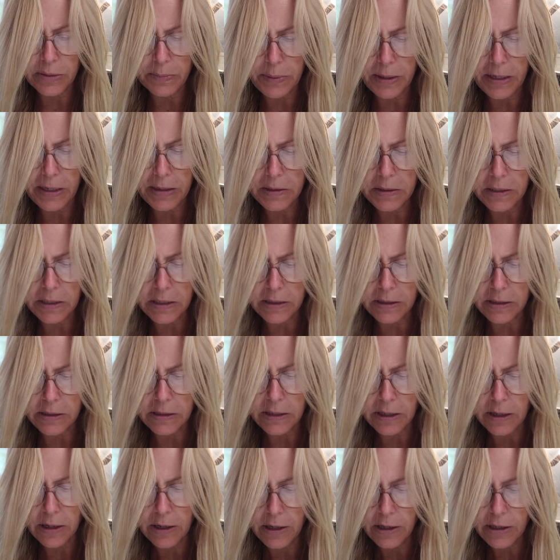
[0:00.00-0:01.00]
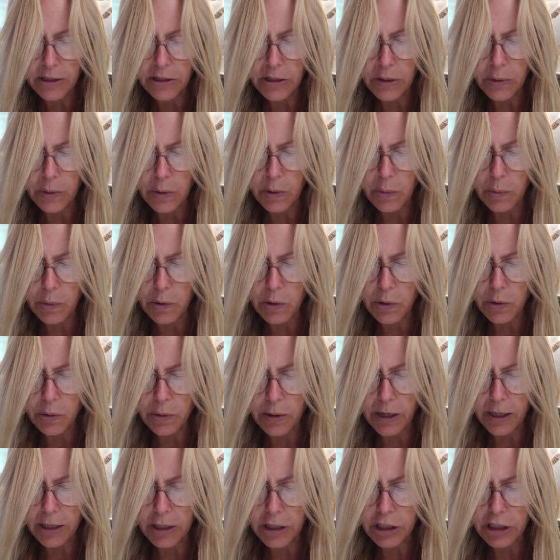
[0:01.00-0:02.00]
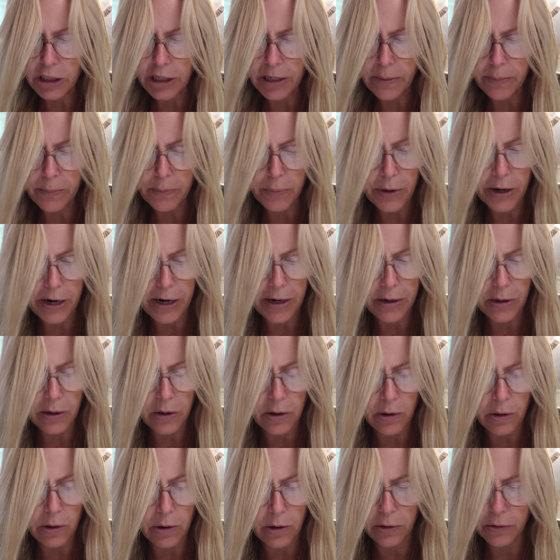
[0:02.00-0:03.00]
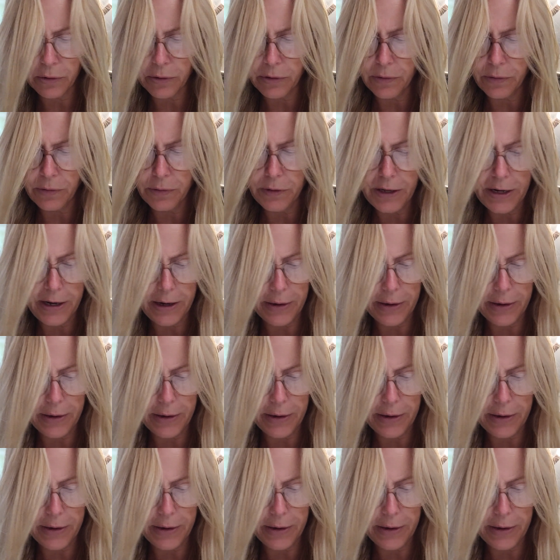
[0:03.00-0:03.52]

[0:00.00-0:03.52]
pieces, so it will crush and break all the